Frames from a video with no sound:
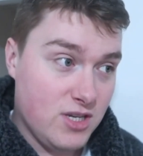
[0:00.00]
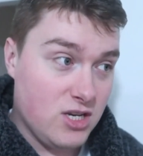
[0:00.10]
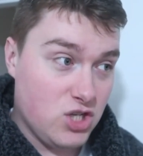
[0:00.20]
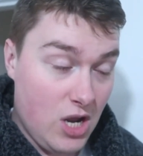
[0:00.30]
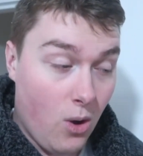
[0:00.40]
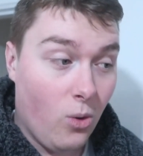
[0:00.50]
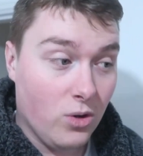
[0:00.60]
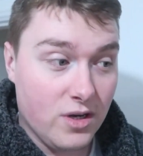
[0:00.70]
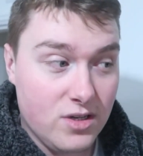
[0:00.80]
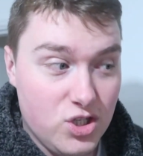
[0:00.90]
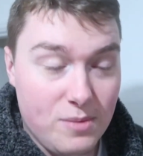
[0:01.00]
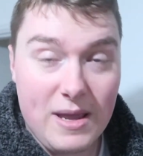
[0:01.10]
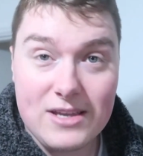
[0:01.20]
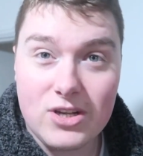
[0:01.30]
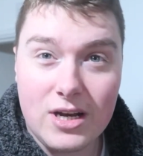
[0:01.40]
and she ordered, she
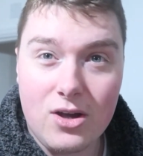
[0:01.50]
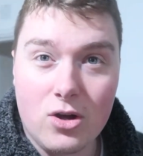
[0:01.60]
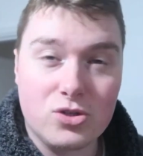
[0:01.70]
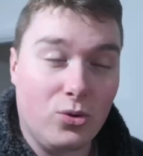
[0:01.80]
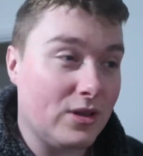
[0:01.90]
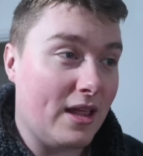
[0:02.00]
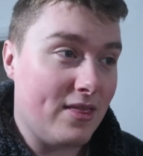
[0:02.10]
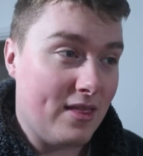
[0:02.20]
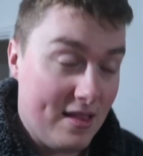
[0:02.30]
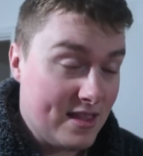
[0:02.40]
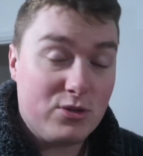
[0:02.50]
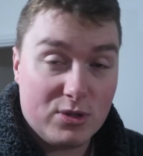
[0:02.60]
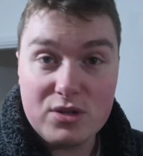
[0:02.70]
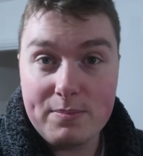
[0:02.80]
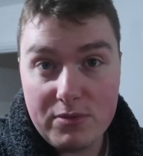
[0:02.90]
basically got told that, and this
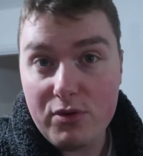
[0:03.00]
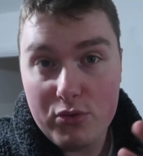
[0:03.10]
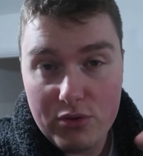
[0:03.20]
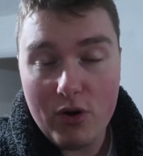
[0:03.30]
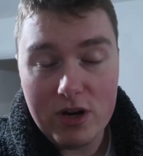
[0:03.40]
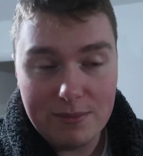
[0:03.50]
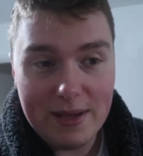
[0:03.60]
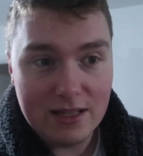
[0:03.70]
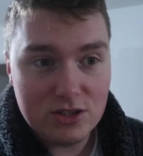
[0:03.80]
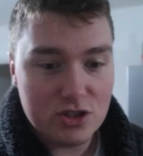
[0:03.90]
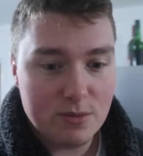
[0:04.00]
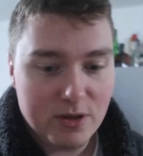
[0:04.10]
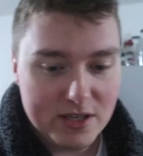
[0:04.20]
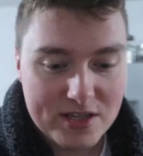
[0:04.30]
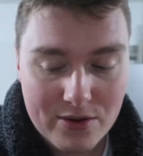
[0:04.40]
wasn't through the Royal Mail, just to
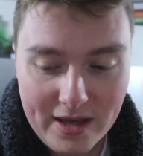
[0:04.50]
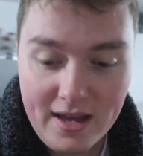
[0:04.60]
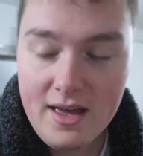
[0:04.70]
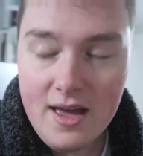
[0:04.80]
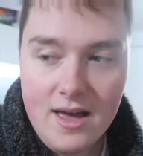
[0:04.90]
put this out there,